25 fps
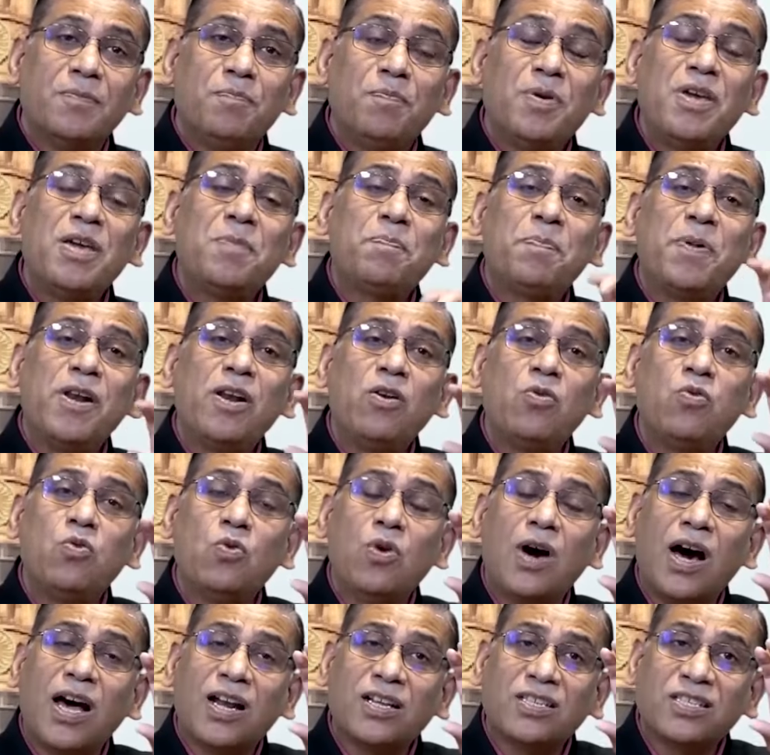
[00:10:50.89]
People
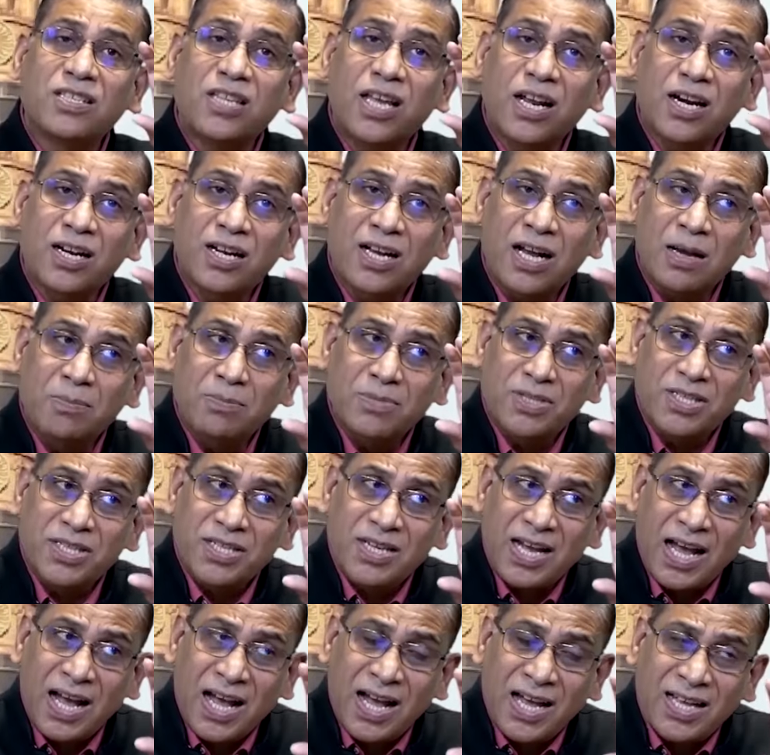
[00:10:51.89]
who are
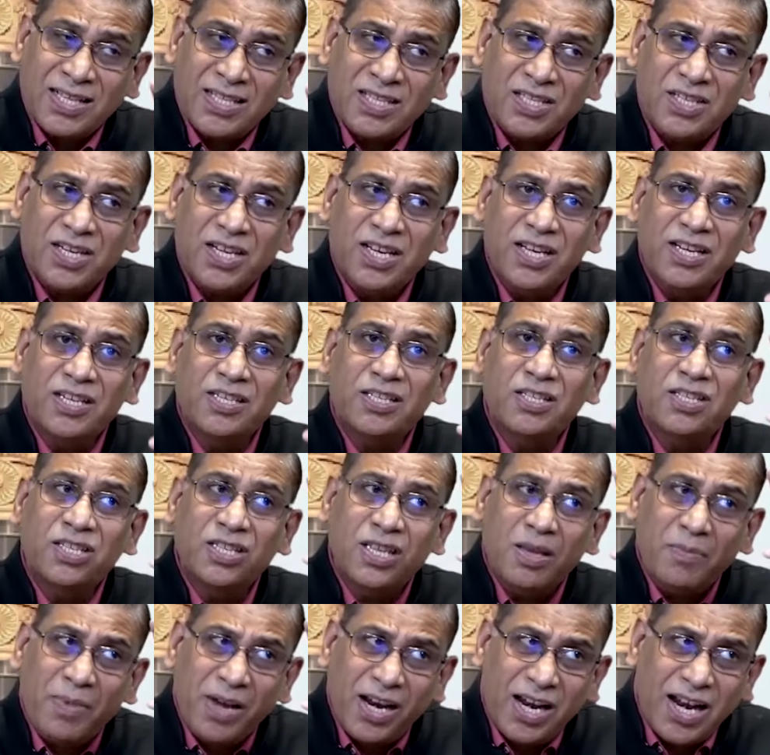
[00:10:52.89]
circumstanced in
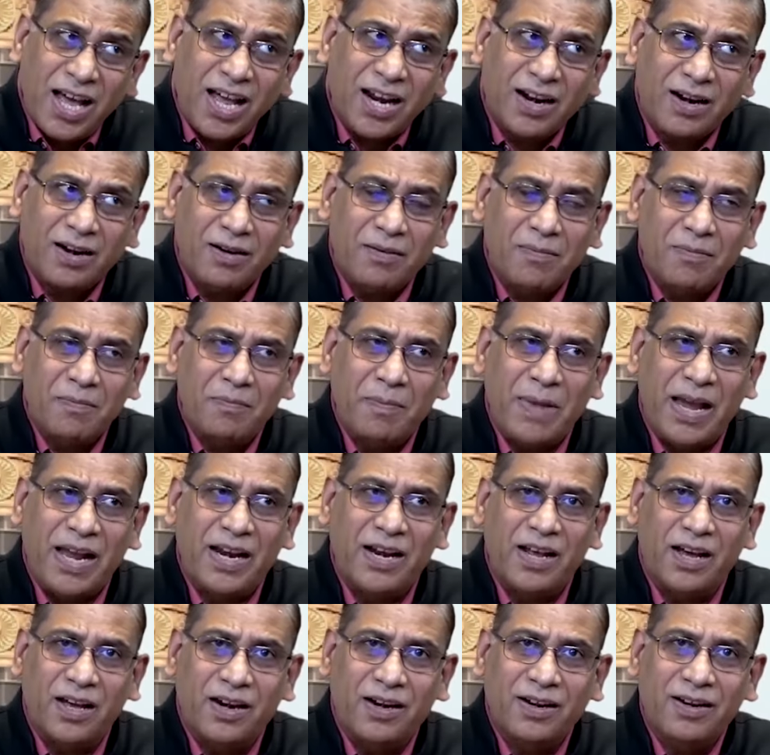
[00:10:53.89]
similar
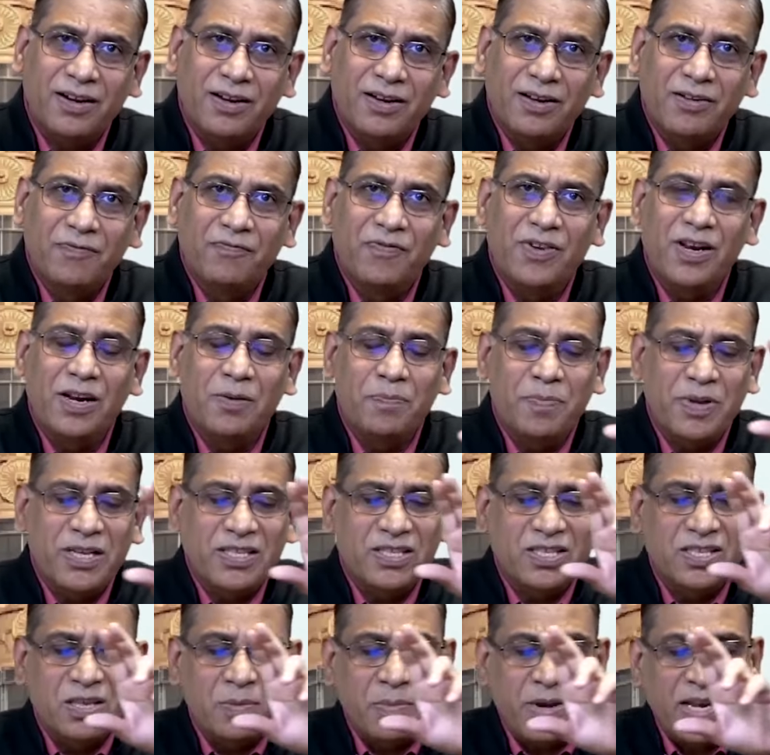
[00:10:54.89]
manner will be
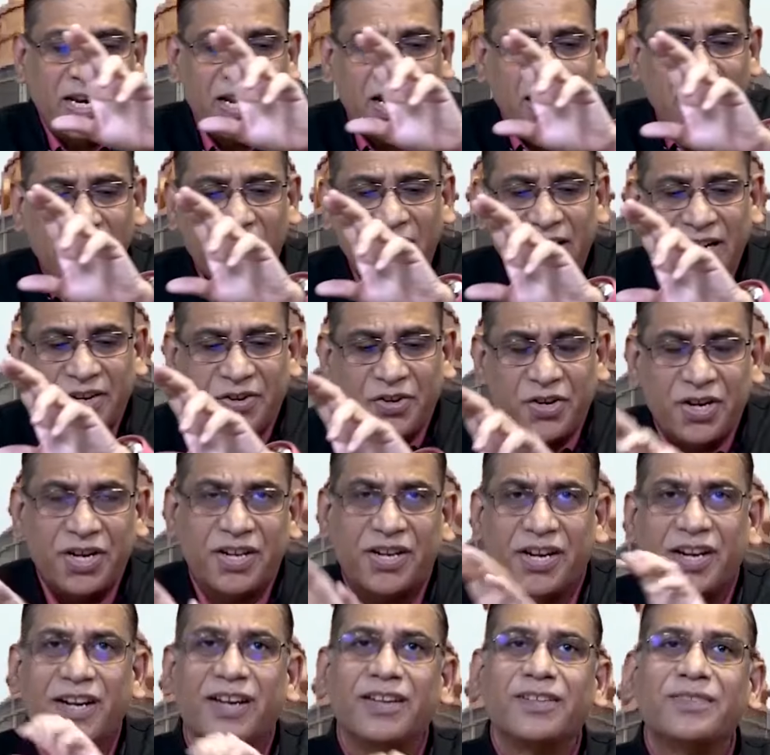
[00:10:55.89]
similarly
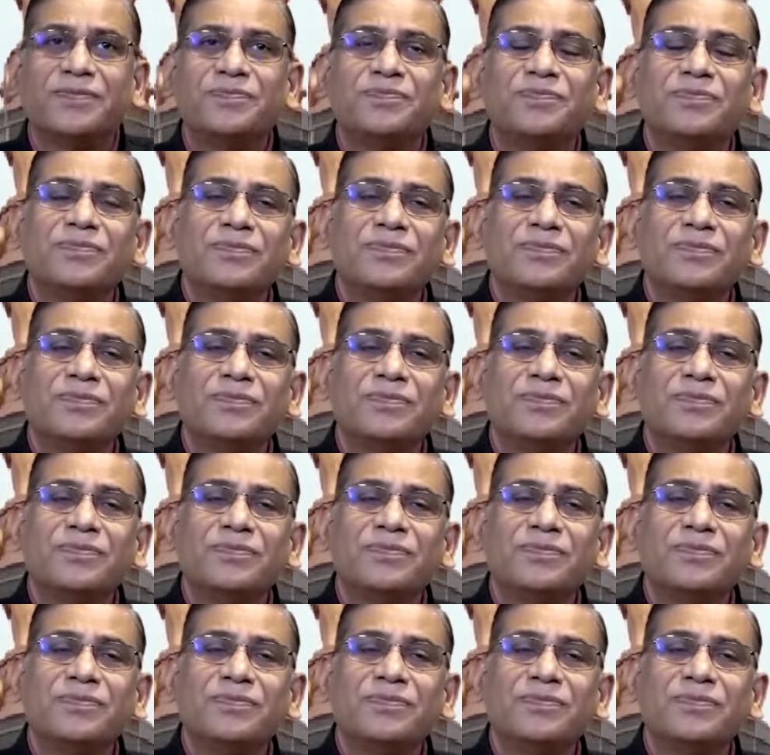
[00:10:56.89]
treated.